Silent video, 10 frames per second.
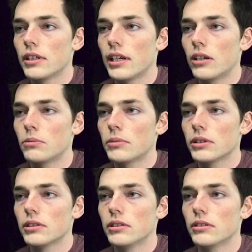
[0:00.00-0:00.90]
Help
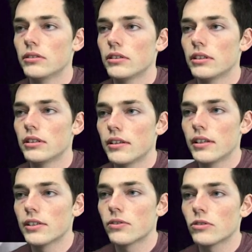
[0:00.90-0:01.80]
you.
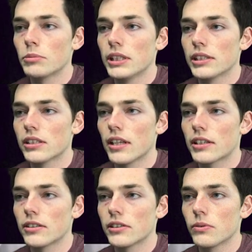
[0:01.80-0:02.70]
This one will be a
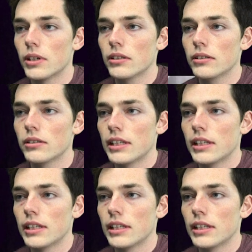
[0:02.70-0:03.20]
selector as well.